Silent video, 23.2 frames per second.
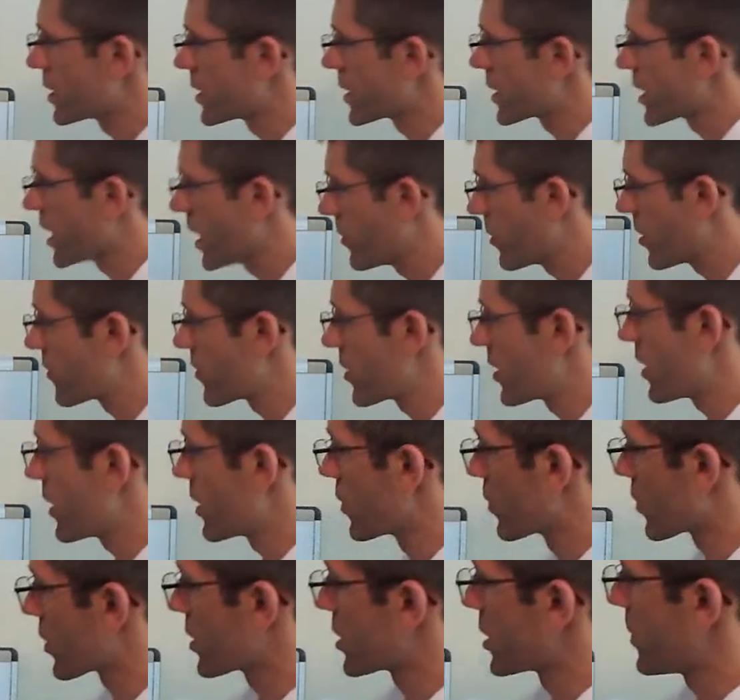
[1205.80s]
going to come over here
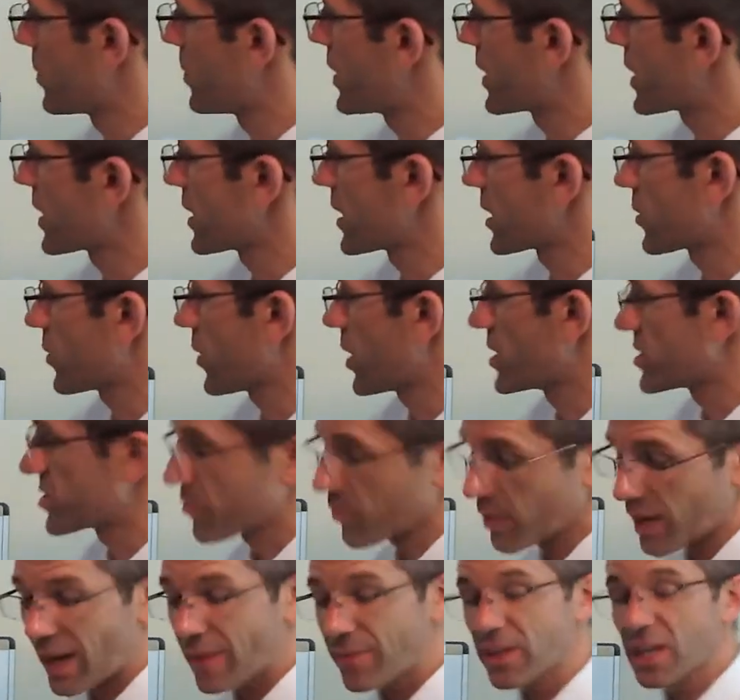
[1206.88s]
and we're going to pick an equation.
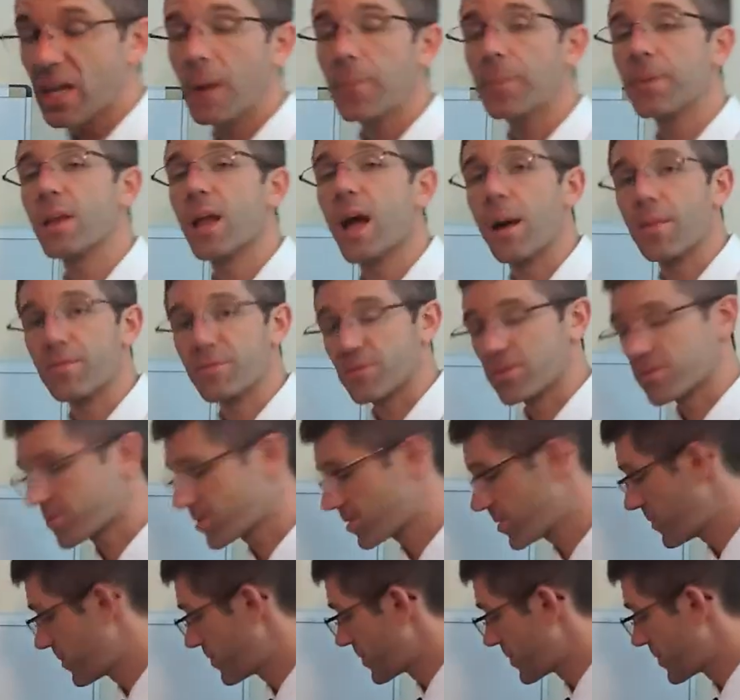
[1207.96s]
We have a couple options.